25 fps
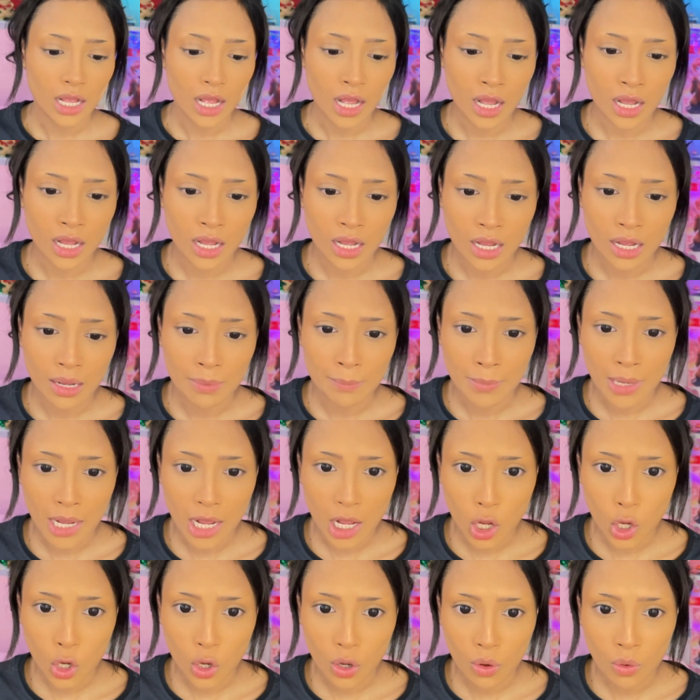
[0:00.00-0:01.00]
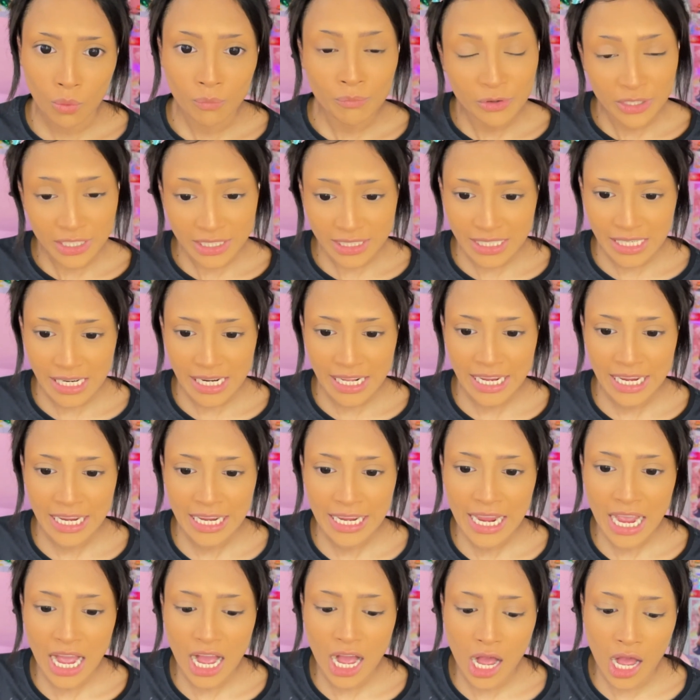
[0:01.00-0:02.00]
obviously,